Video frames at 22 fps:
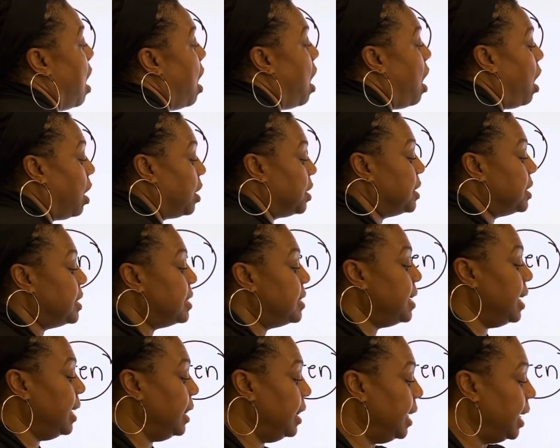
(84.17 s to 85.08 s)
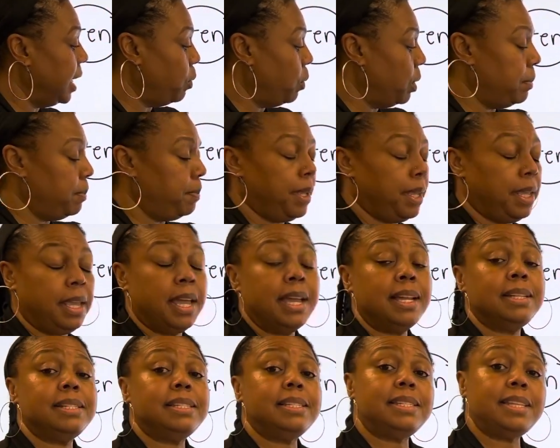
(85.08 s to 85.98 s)
Our ceiling would be
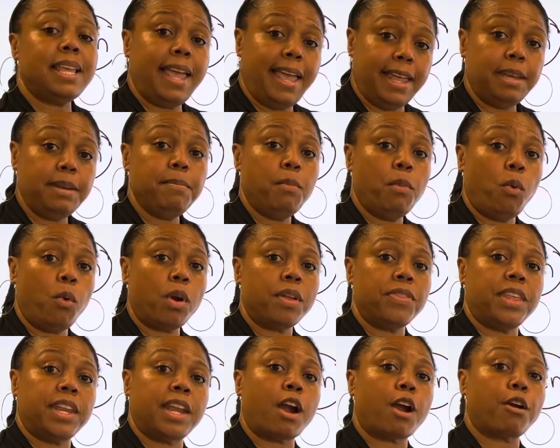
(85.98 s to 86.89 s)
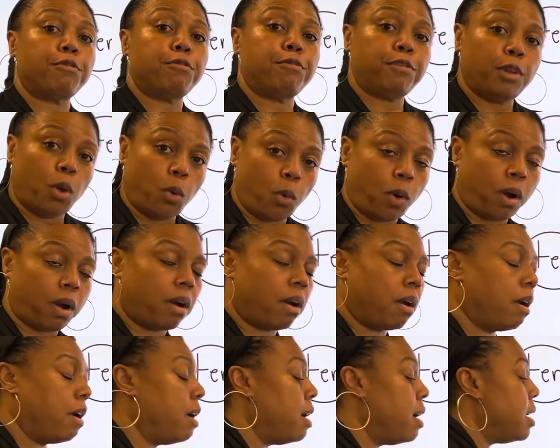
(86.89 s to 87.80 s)
10 more than our floor.
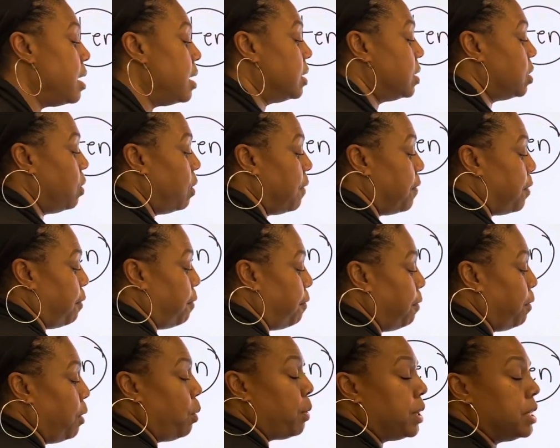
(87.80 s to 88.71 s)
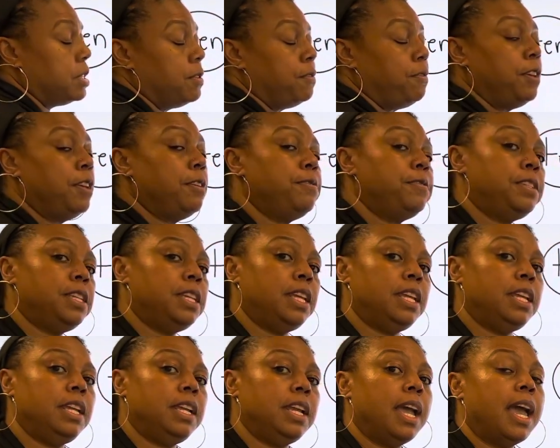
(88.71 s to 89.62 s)
So if the floor is
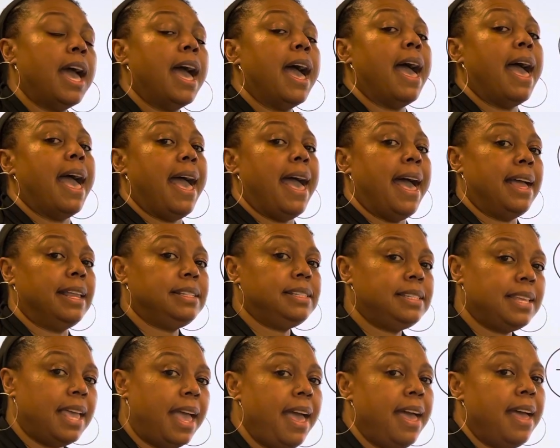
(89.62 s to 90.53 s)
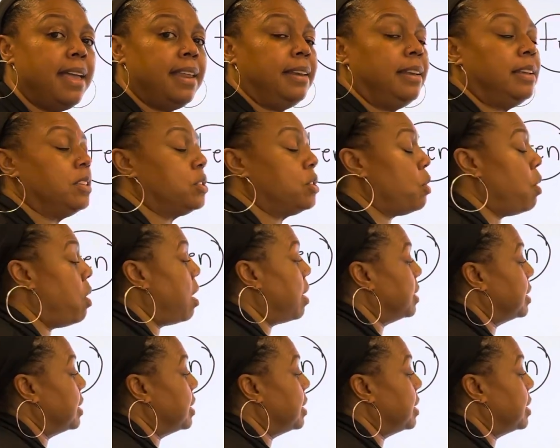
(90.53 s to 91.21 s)
50, add 10, so our